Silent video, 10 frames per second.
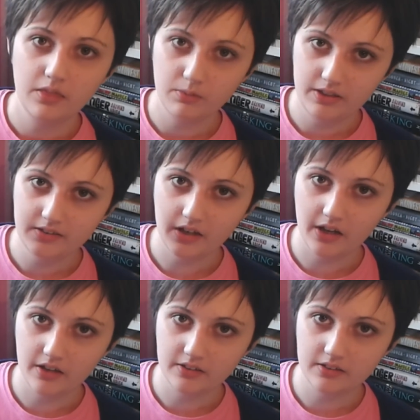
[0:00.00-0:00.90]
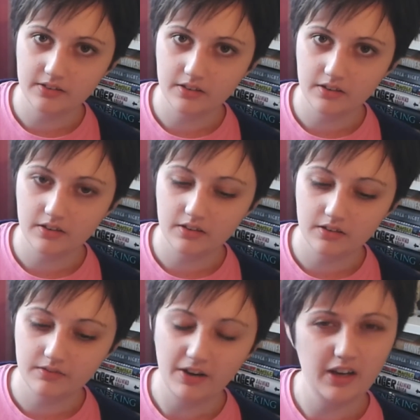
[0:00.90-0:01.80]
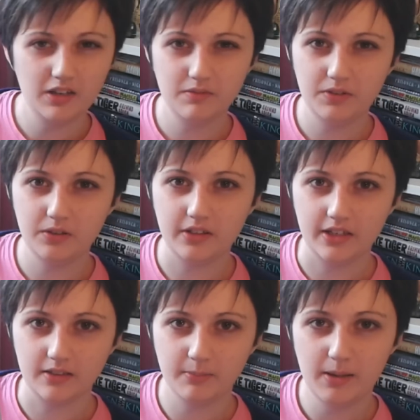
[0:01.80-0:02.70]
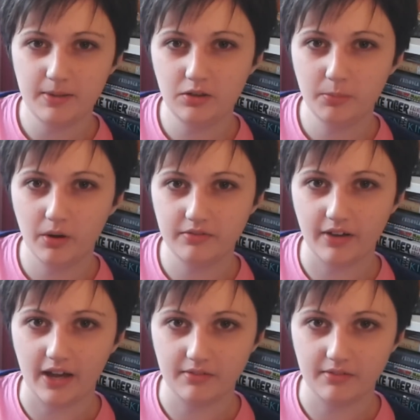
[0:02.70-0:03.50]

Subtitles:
3 stars, very confusing, maybe 2.5.